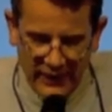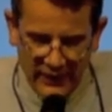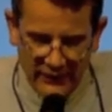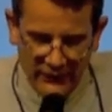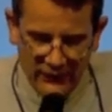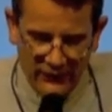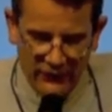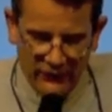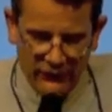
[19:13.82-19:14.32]

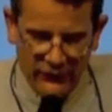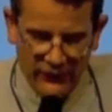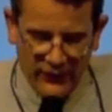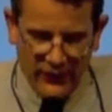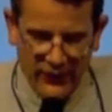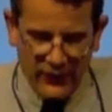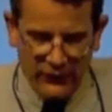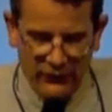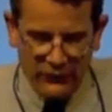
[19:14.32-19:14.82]
It is
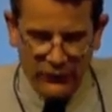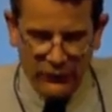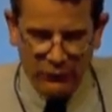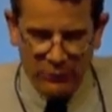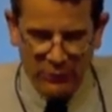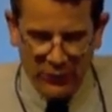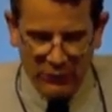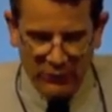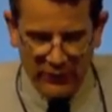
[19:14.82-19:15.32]
in the
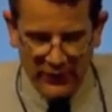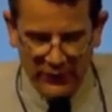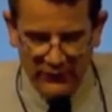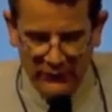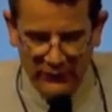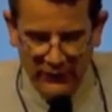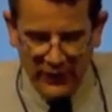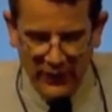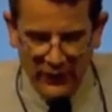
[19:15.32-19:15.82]

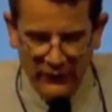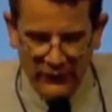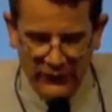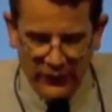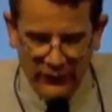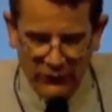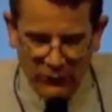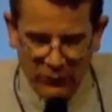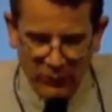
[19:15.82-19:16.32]
Spirit
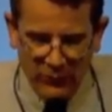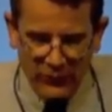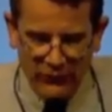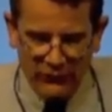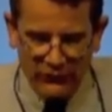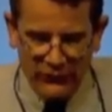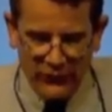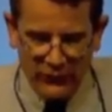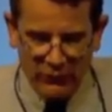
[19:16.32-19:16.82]
that the
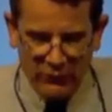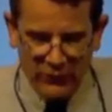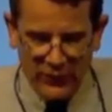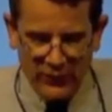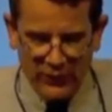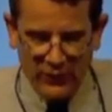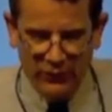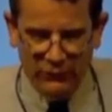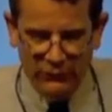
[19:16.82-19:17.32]

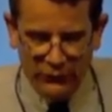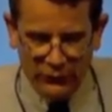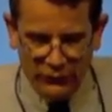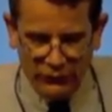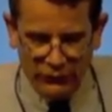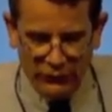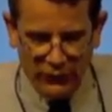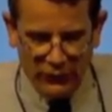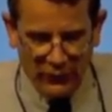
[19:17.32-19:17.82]
mystery of the
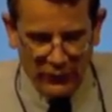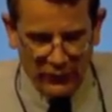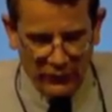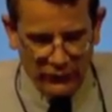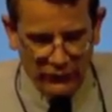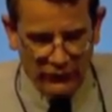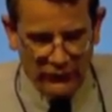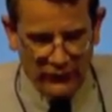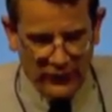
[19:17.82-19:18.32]

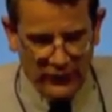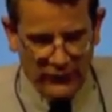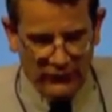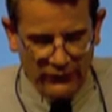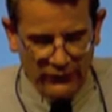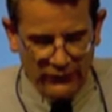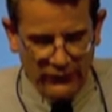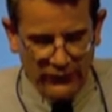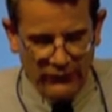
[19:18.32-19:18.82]
Church
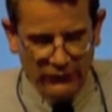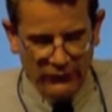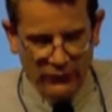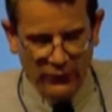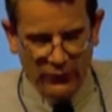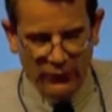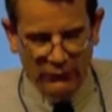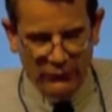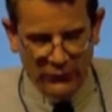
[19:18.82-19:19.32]
is
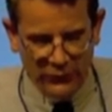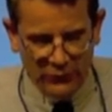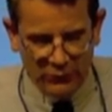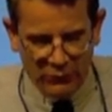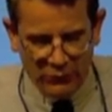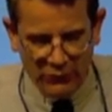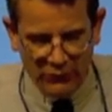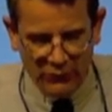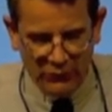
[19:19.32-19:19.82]
discovered
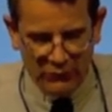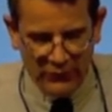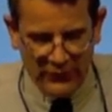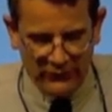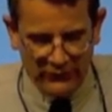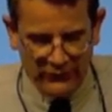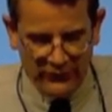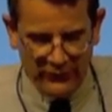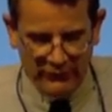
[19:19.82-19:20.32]

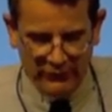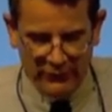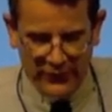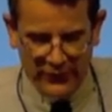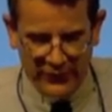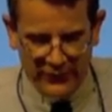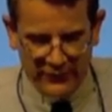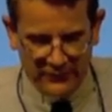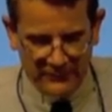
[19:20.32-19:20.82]

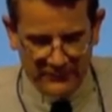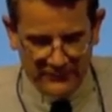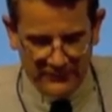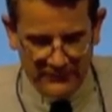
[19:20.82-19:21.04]
progressively.